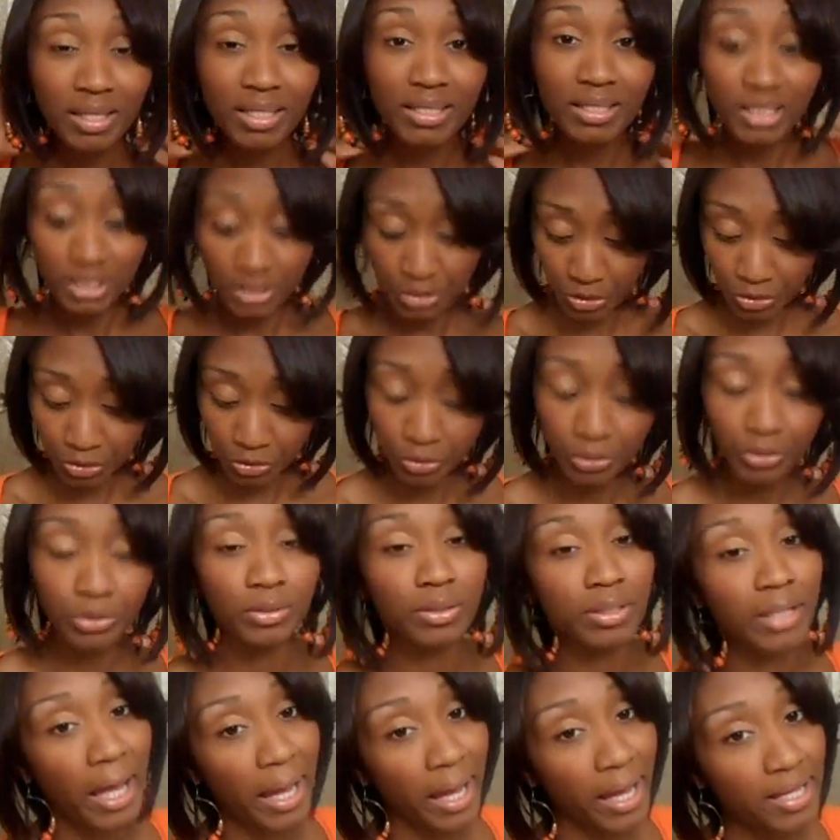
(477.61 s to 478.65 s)
this
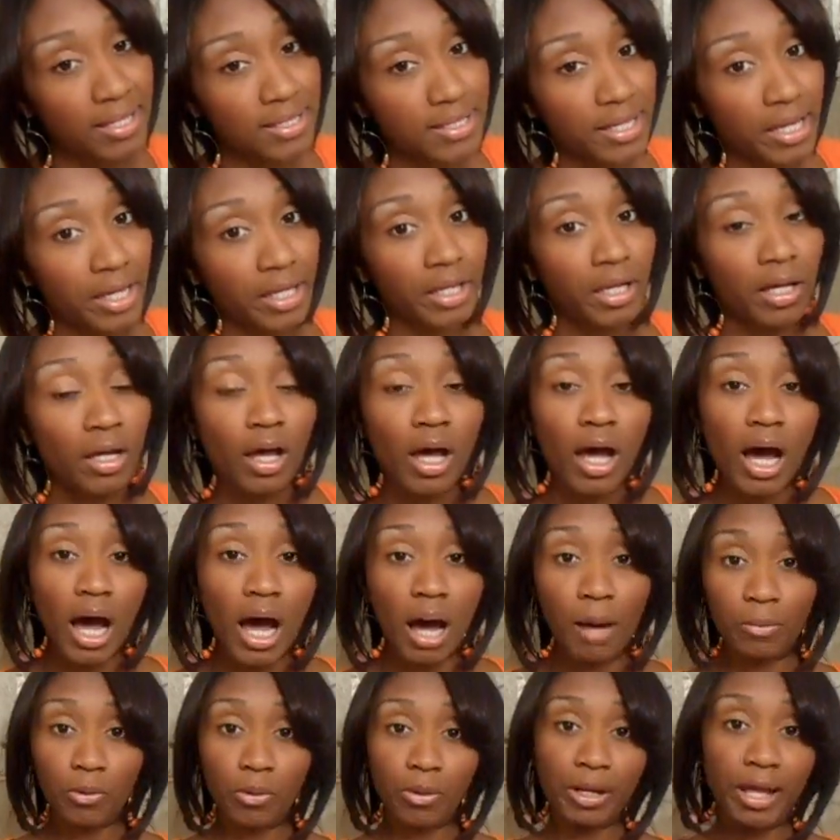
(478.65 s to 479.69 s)
tutorial. Like I said,
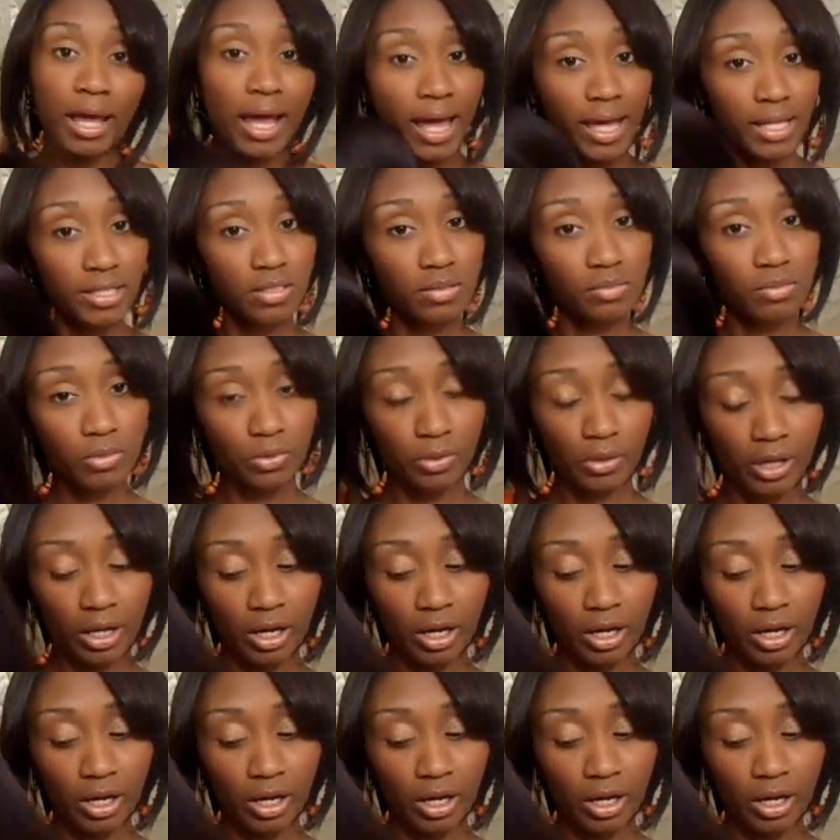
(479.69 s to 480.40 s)
I'm going to add some more